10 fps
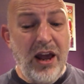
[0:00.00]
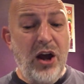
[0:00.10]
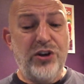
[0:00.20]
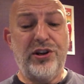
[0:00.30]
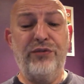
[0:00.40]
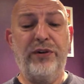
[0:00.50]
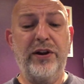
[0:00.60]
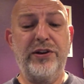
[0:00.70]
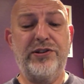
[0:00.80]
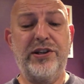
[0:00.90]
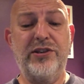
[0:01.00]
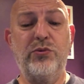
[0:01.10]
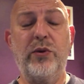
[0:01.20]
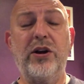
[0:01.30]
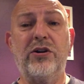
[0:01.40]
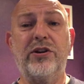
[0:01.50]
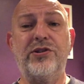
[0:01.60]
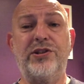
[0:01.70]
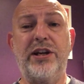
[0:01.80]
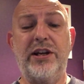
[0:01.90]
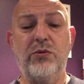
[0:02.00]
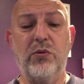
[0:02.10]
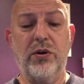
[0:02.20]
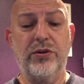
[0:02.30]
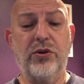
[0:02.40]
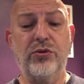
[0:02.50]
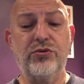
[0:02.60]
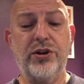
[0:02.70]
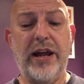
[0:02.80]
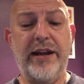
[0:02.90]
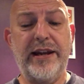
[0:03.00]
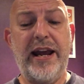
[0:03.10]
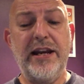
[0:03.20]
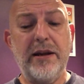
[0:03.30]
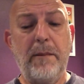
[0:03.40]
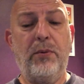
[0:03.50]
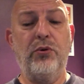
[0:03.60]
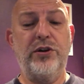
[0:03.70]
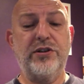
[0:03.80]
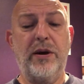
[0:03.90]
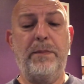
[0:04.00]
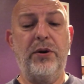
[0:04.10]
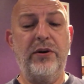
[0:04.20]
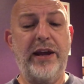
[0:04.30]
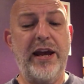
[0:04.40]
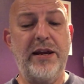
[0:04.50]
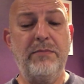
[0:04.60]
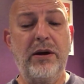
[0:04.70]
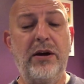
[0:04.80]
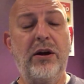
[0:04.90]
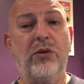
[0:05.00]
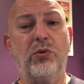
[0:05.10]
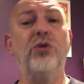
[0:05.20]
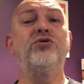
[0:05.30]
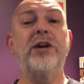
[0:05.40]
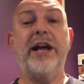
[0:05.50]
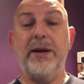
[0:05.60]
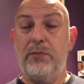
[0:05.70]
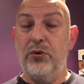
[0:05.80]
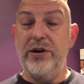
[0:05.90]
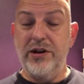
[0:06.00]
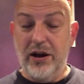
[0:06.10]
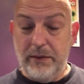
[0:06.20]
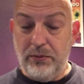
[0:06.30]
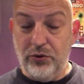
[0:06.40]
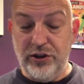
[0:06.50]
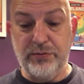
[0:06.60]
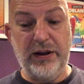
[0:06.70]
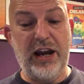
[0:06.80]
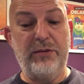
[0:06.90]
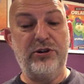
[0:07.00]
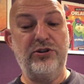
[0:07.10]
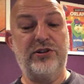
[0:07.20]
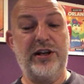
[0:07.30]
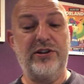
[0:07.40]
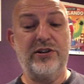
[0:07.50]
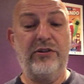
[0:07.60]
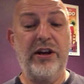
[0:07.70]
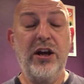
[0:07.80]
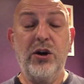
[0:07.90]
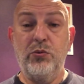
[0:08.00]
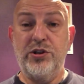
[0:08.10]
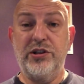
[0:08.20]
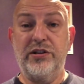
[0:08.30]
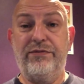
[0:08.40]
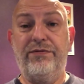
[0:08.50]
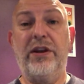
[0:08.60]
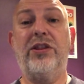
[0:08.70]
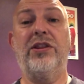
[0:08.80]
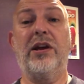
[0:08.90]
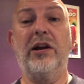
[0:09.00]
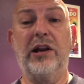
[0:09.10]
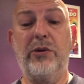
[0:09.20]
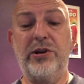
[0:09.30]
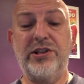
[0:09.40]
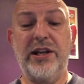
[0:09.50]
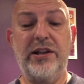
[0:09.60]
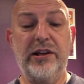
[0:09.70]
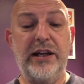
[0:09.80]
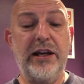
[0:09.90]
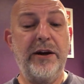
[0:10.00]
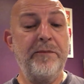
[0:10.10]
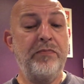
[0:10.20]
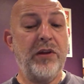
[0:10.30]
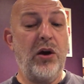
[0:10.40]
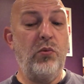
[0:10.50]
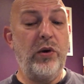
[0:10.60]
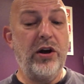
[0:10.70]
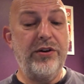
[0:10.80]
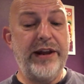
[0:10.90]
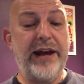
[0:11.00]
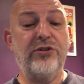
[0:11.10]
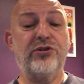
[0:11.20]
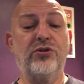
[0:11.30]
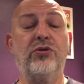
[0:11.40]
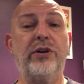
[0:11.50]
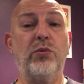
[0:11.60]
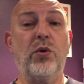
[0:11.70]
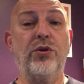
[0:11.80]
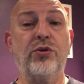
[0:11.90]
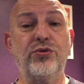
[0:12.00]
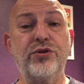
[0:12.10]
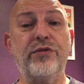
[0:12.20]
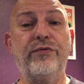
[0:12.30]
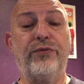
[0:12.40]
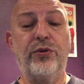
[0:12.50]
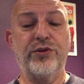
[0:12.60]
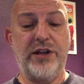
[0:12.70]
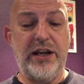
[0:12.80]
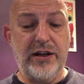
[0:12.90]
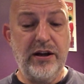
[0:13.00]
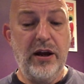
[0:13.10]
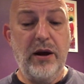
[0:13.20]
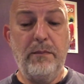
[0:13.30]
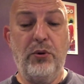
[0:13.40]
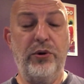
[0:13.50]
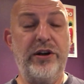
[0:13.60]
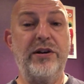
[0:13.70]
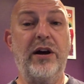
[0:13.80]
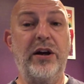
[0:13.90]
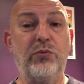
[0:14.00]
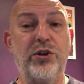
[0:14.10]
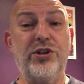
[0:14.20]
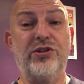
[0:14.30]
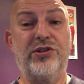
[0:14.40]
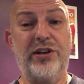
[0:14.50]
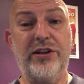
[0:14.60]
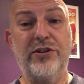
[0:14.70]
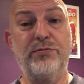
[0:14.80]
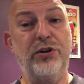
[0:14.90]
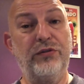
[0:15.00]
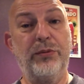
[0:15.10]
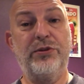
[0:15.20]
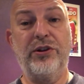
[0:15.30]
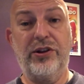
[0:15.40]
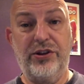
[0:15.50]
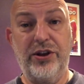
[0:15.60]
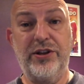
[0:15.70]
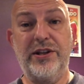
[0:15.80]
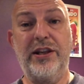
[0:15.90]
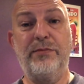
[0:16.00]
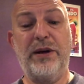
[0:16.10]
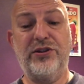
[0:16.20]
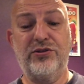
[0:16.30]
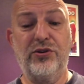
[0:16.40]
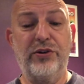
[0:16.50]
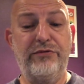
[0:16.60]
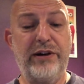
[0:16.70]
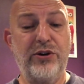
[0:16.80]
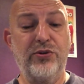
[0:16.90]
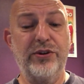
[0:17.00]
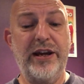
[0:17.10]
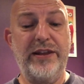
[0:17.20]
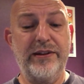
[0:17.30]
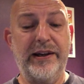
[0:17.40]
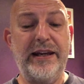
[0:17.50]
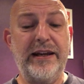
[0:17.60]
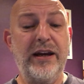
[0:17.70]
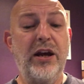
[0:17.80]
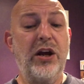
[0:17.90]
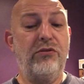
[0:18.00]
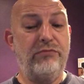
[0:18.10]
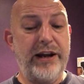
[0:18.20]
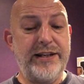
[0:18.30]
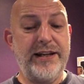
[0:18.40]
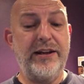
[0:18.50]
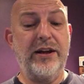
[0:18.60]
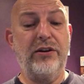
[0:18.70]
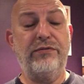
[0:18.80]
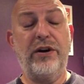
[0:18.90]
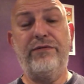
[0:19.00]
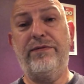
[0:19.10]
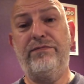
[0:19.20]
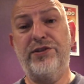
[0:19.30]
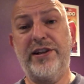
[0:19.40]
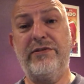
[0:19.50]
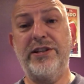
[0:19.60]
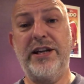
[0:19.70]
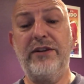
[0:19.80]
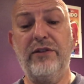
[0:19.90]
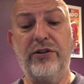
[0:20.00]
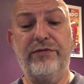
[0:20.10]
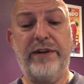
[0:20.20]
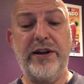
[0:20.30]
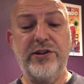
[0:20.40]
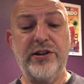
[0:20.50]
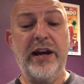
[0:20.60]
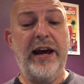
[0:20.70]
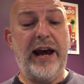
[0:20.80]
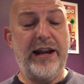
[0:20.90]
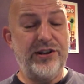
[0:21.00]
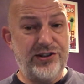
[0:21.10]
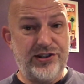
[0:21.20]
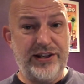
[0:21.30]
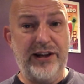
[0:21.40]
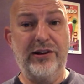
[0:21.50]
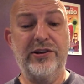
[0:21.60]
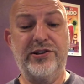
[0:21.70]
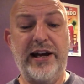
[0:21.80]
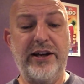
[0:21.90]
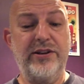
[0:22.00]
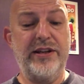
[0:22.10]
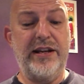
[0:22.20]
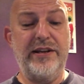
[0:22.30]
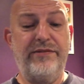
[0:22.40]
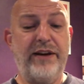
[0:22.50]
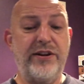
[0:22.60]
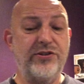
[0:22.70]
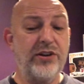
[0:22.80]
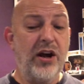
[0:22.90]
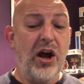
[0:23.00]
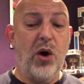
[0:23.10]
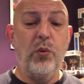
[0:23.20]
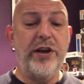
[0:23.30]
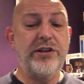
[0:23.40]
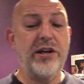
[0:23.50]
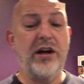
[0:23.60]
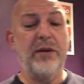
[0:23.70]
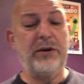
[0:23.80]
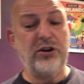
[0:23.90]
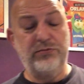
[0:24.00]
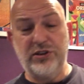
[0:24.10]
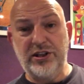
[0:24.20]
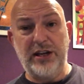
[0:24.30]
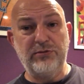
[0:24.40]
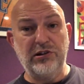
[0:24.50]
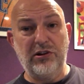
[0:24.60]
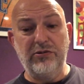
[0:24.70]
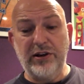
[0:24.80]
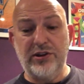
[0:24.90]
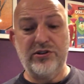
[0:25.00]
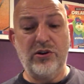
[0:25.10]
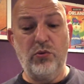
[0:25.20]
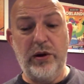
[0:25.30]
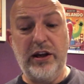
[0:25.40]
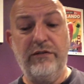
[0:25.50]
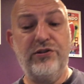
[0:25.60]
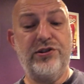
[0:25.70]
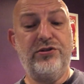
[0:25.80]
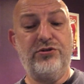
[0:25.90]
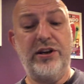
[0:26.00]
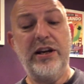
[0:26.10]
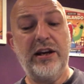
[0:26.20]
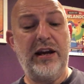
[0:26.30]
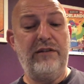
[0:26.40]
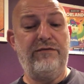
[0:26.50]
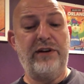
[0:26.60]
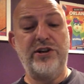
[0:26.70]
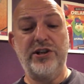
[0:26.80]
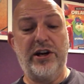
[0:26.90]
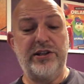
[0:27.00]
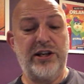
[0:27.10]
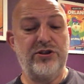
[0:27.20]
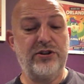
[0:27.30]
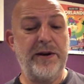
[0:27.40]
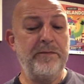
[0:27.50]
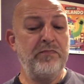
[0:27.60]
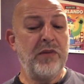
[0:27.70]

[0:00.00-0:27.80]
So far this season, we are conceding 108 points per game. 108.9 points per game, I should say, sorry, which is the 5th lowest in the league, and we are now scoring 114.9, which has seen us move up to the 13th best scoring record in the league. Rating of 17 on offence and still second in defence. A win tonight becomes the team's longest winning streak in franchise history.